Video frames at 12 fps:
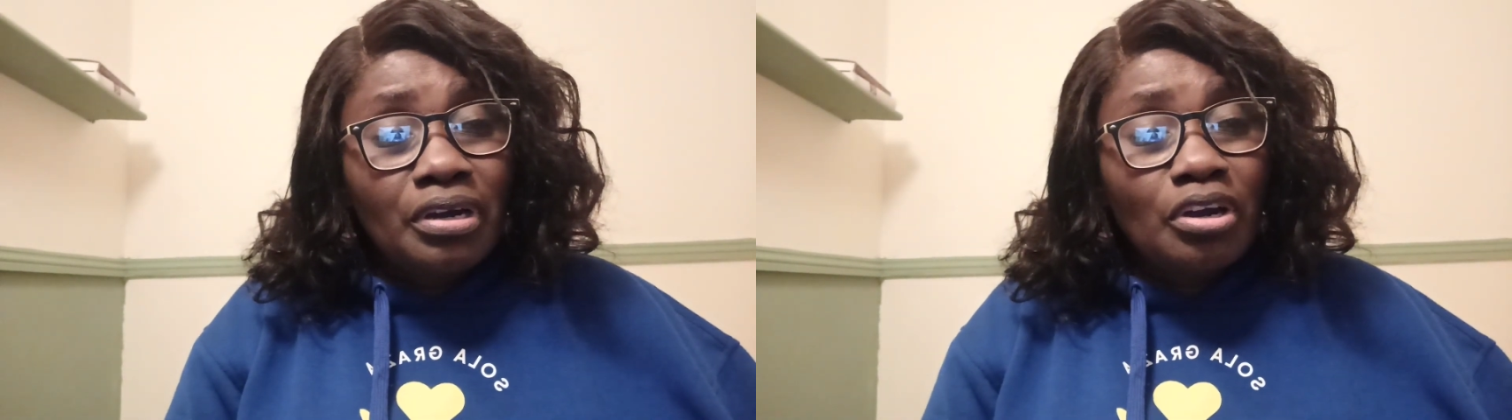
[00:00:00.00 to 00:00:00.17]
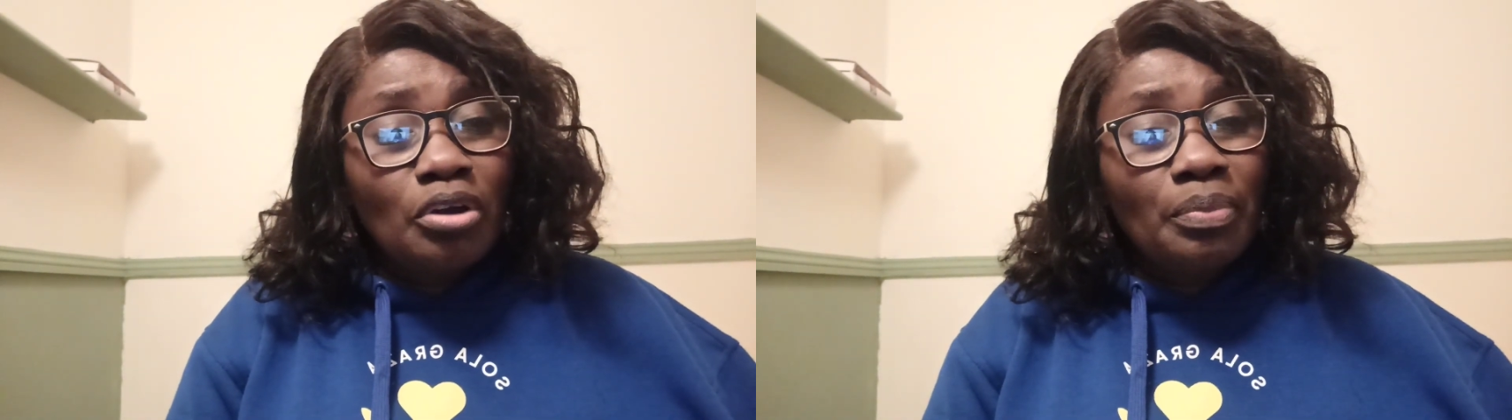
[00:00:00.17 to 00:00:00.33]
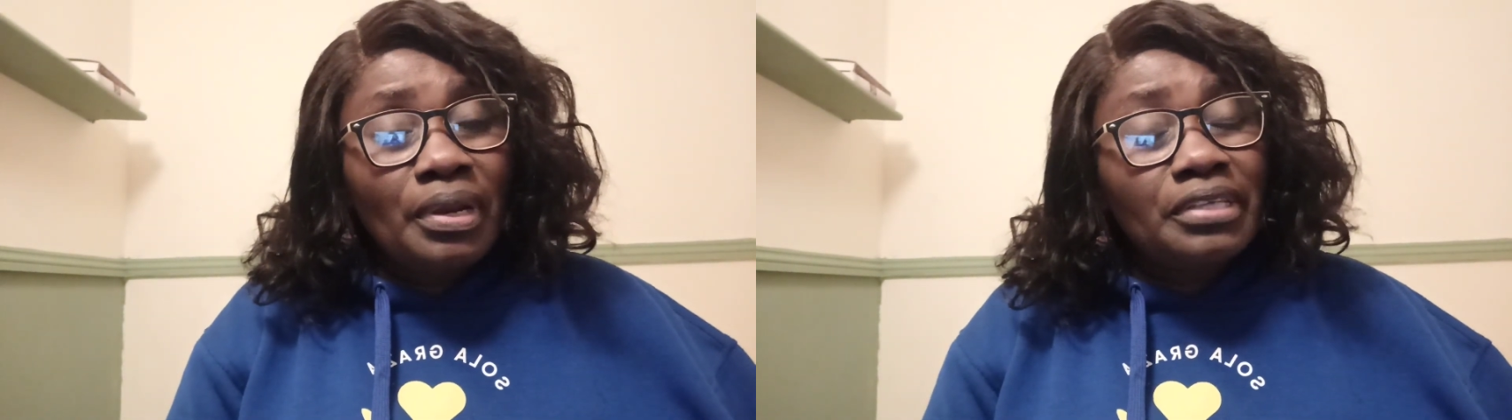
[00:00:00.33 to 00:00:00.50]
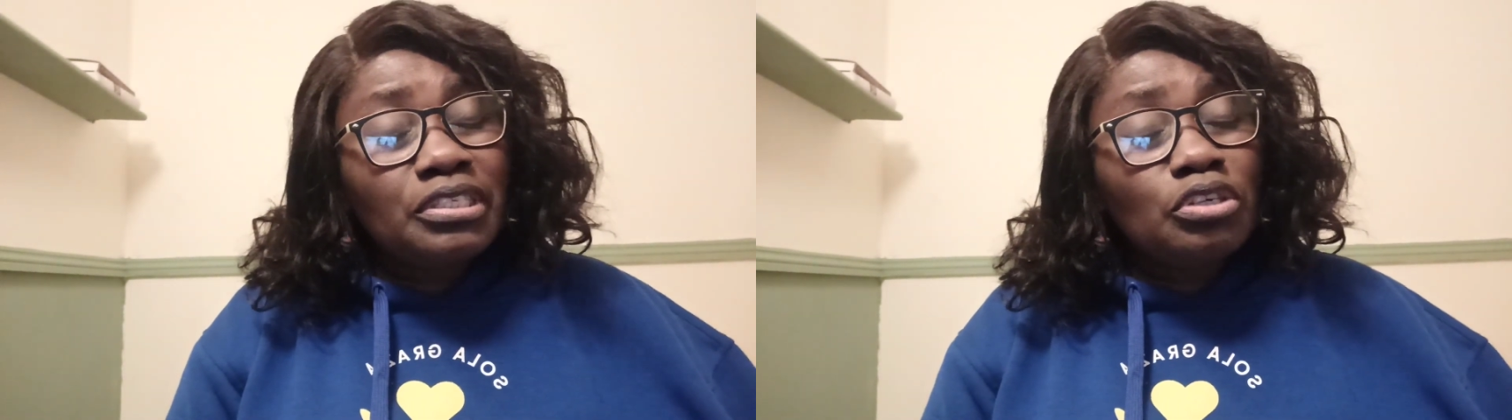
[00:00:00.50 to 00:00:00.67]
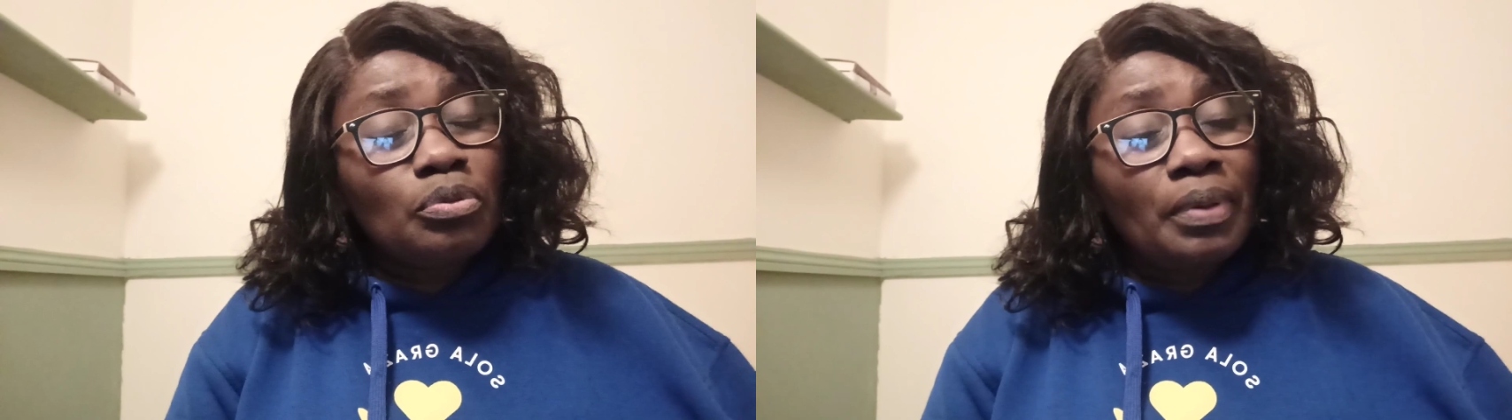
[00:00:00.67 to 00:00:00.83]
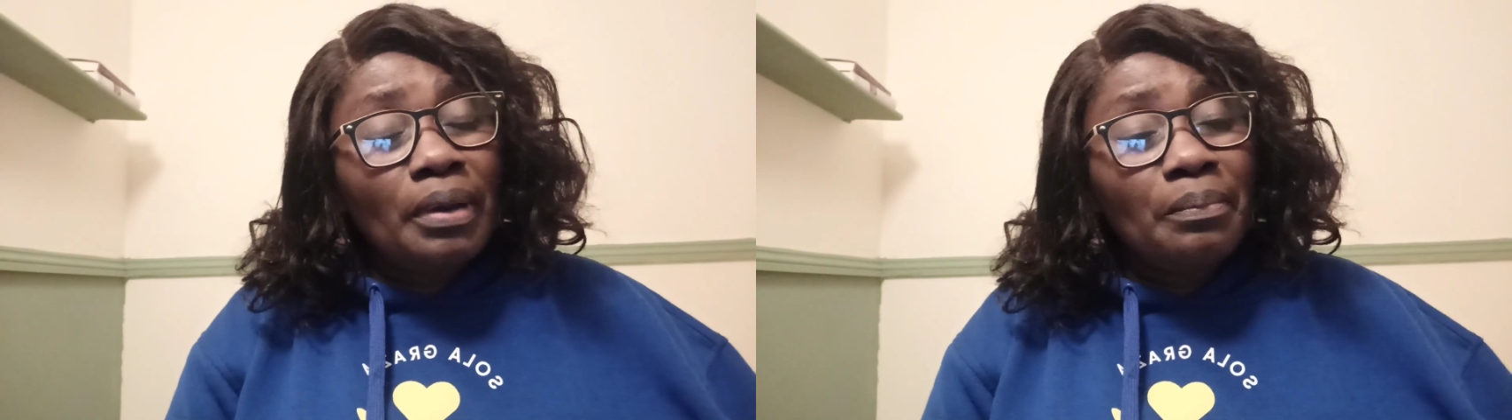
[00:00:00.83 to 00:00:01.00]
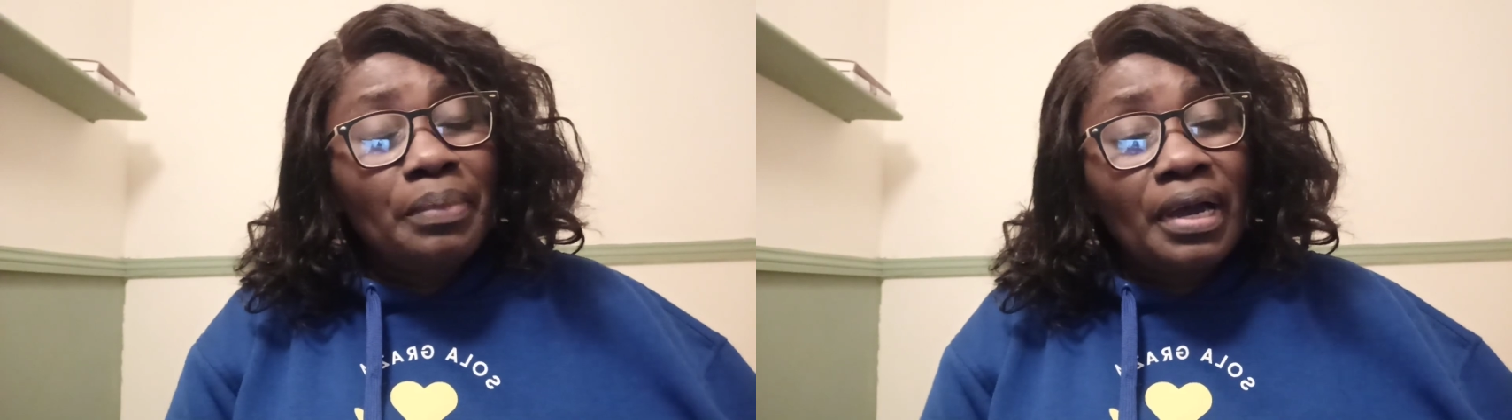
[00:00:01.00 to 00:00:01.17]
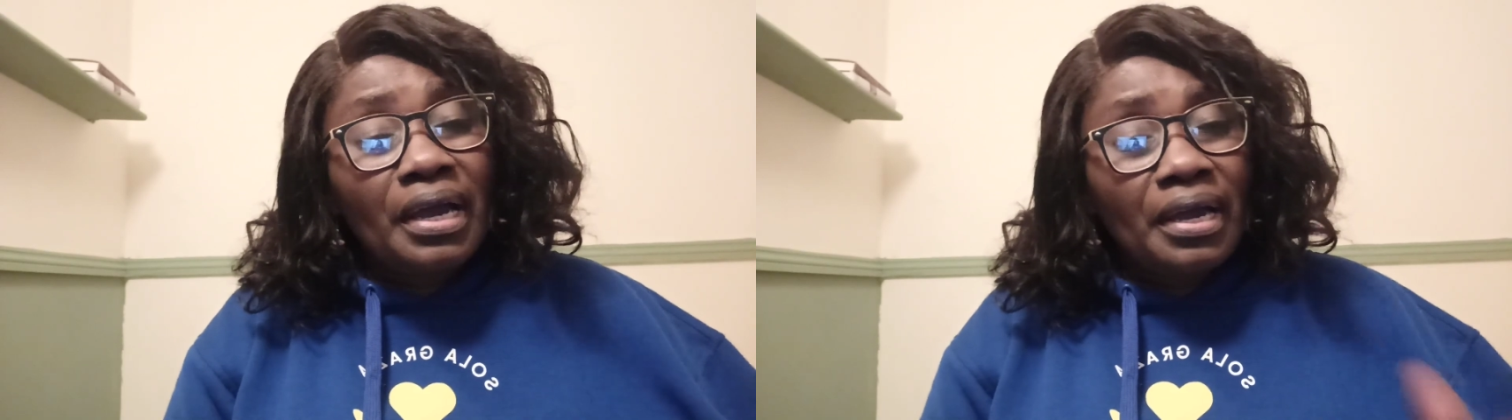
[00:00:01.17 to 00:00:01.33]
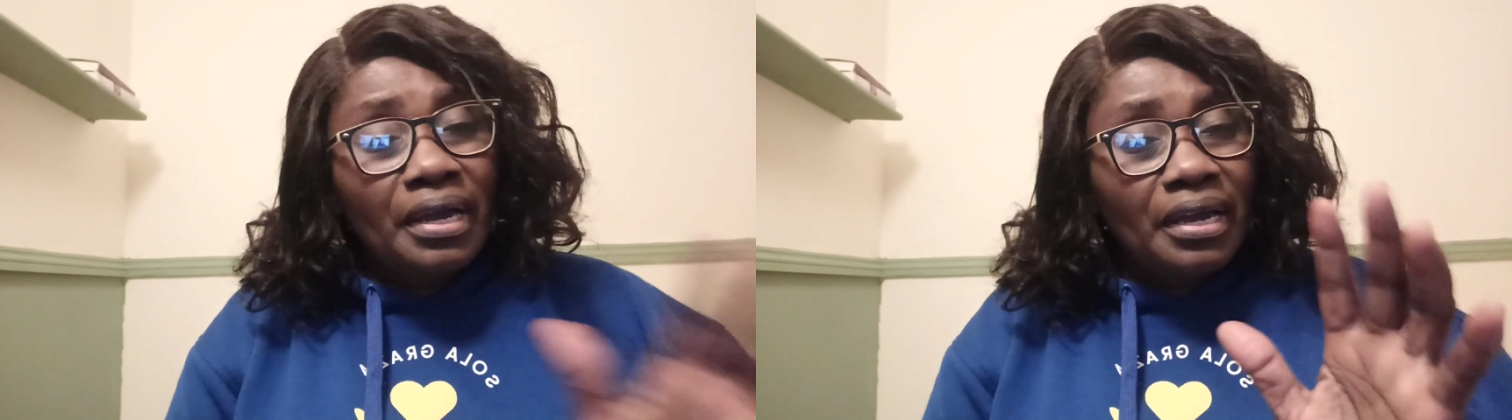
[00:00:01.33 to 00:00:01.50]
God bless you.
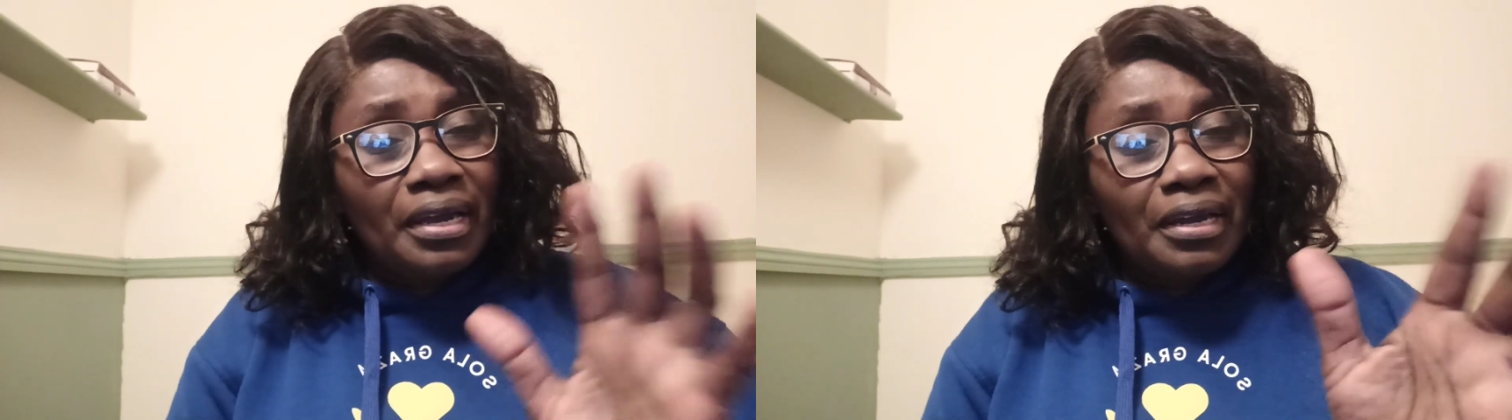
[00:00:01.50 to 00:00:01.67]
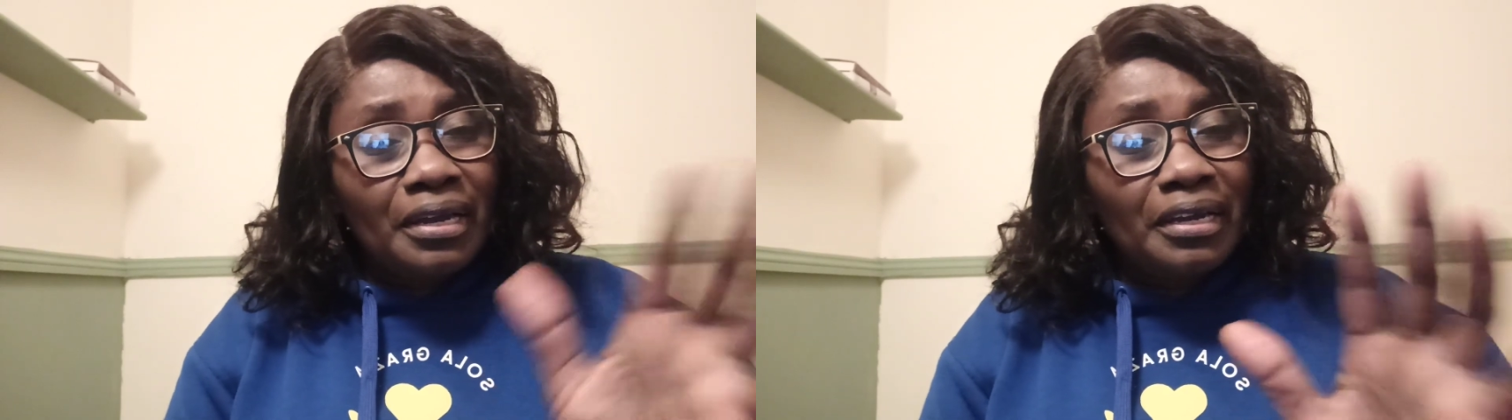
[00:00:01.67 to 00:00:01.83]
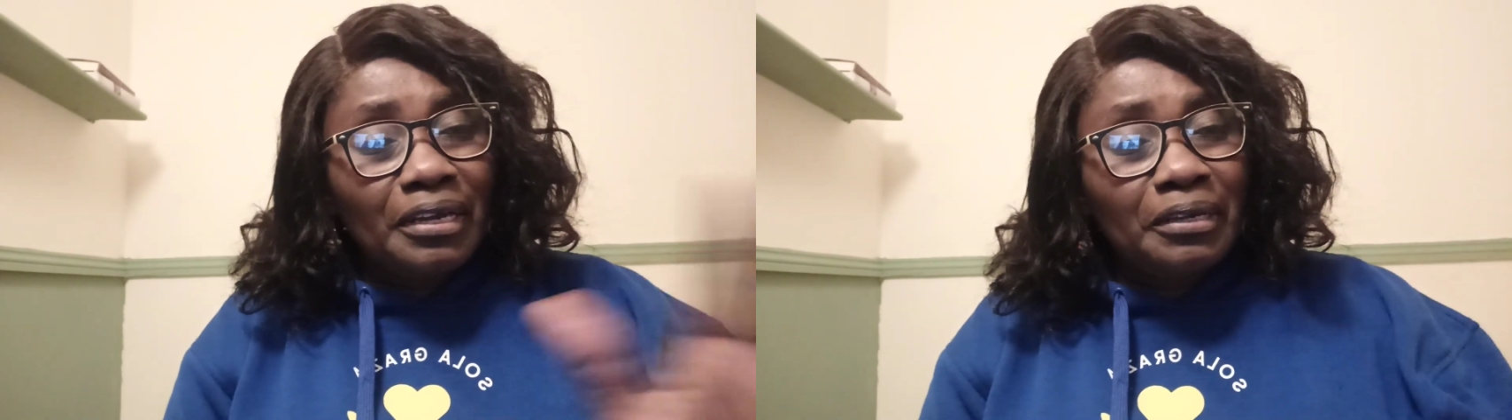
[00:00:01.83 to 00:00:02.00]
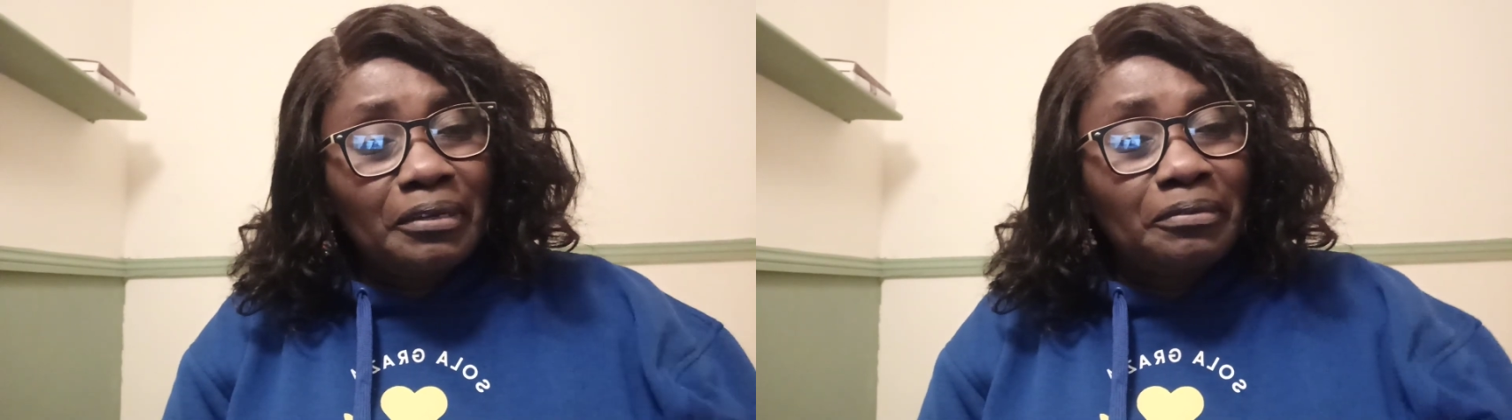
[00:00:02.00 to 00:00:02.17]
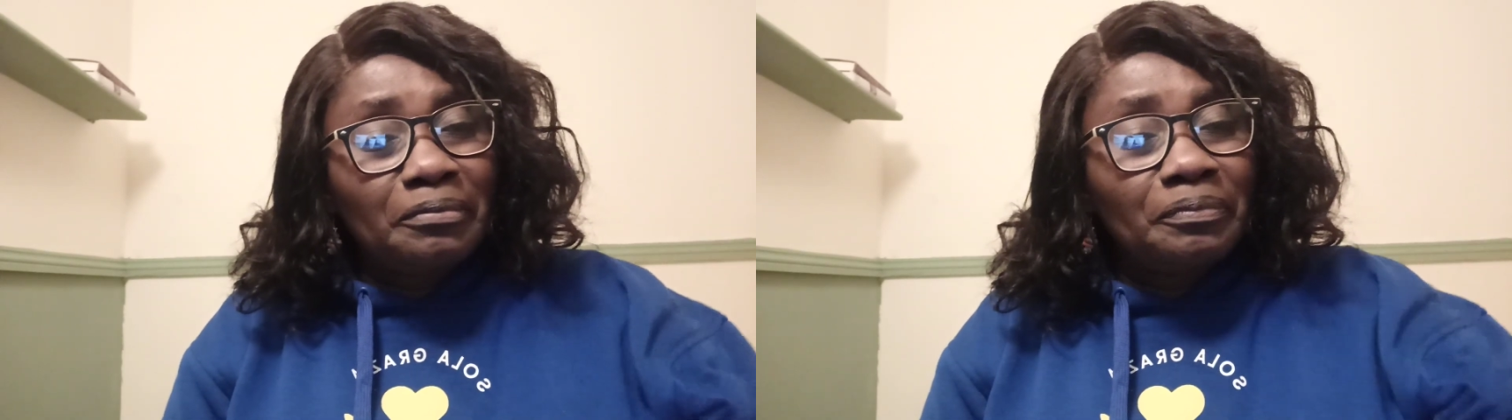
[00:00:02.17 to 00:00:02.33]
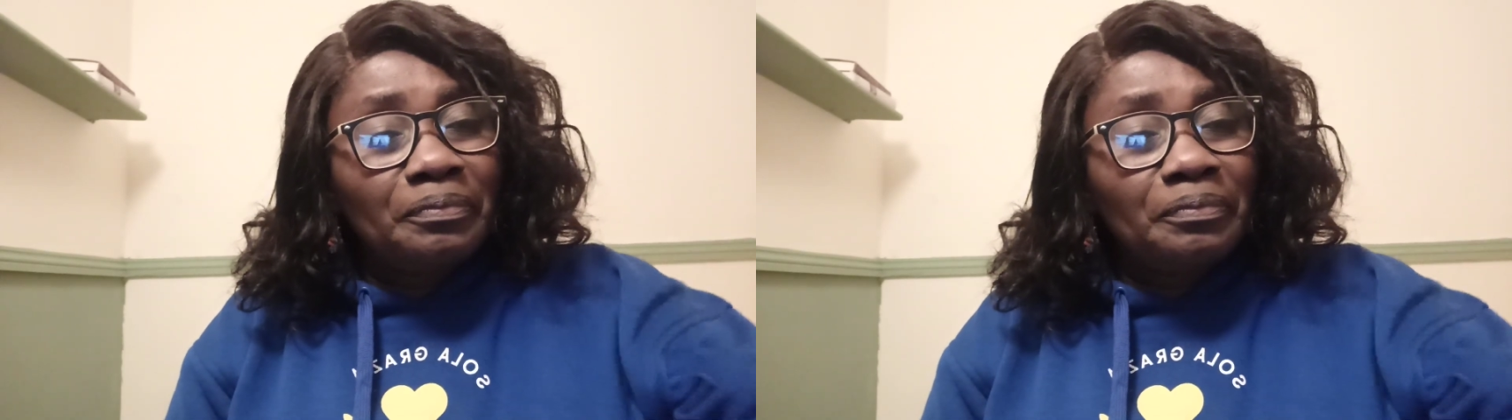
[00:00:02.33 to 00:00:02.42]
Bye-bye.